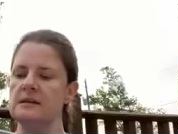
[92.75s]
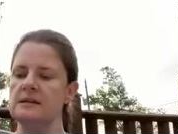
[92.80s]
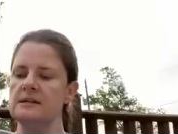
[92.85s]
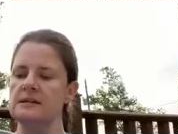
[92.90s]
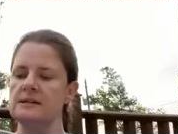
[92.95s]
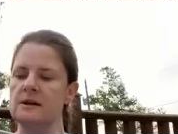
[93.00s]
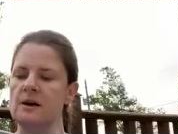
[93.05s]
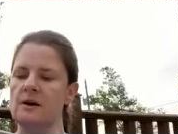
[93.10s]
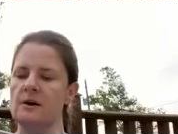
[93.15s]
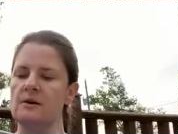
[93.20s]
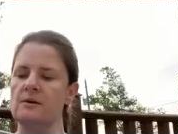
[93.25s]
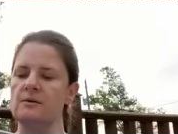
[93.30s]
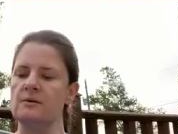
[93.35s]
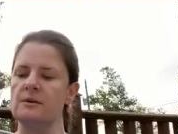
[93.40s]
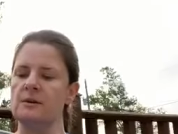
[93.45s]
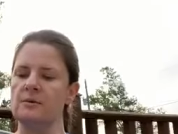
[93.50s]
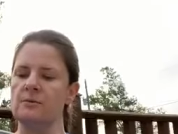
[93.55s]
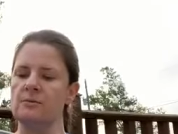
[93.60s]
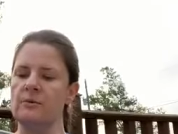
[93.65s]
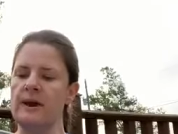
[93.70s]
is
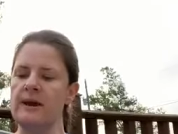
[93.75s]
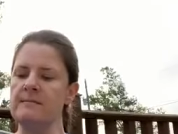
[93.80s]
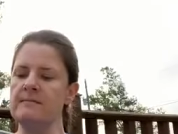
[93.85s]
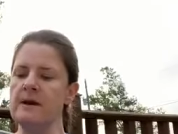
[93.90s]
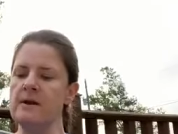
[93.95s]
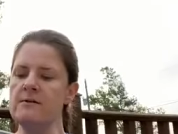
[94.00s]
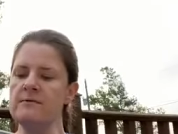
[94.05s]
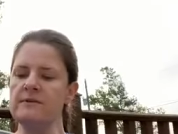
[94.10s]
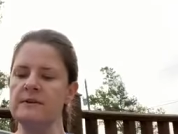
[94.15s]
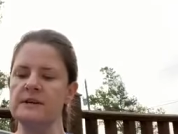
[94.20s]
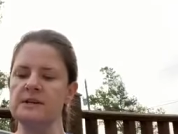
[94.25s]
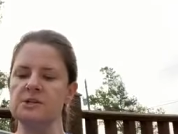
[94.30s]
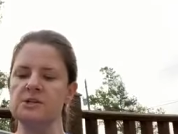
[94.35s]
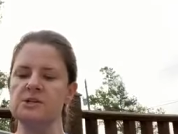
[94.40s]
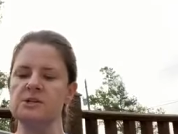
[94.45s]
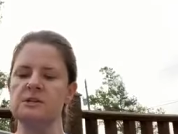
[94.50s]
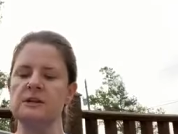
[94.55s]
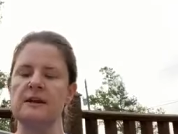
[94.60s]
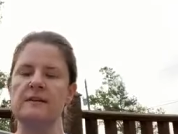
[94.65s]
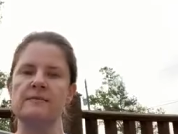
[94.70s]
called Rainbow
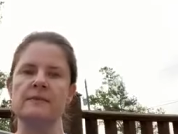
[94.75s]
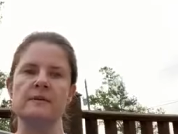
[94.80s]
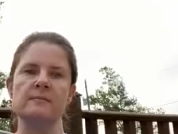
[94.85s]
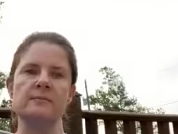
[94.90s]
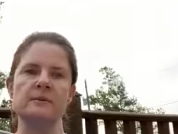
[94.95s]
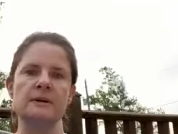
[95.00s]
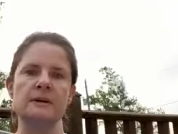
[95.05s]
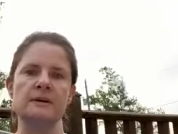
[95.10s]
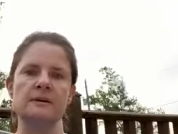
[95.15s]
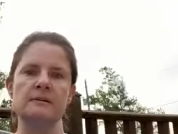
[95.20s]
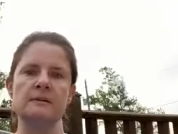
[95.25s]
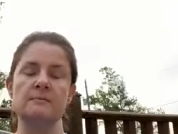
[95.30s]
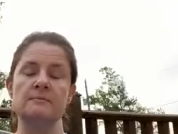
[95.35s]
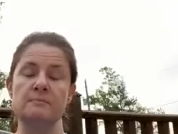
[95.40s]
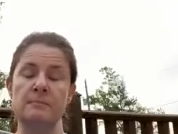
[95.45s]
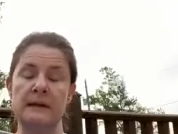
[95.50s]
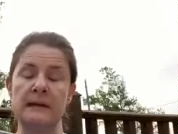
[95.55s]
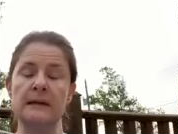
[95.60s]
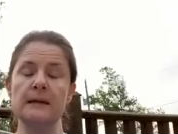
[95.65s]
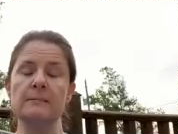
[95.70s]
Fish and the
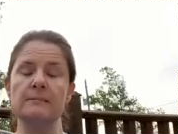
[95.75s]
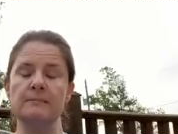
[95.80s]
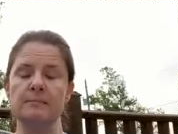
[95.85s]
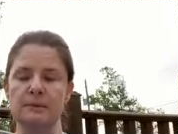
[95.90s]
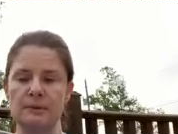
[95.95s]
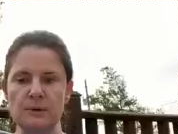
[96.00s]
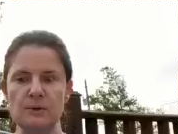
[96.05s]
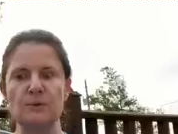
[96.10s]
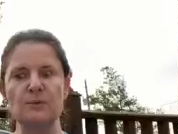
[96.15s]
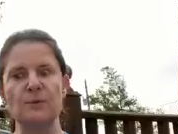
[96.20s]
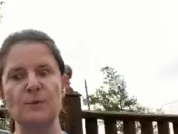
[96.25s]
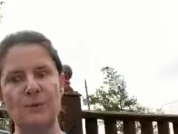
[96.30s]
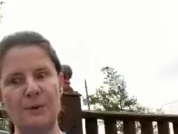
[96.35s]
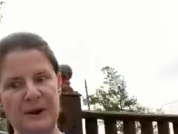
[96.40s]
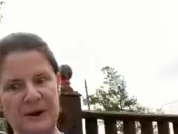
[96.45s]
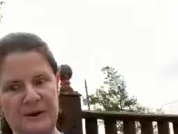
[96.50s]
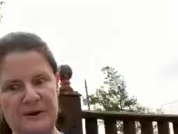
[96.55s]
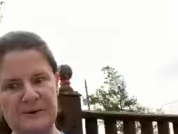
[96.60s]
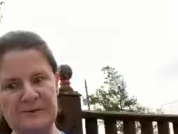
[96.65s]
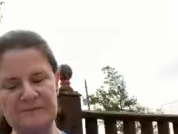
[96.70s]
Big, Blue
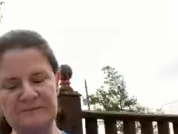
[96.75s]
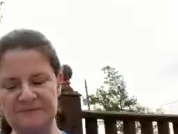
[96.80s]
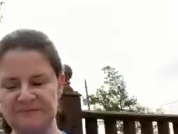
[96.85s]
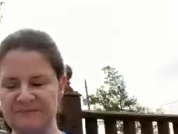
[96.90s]
Whale.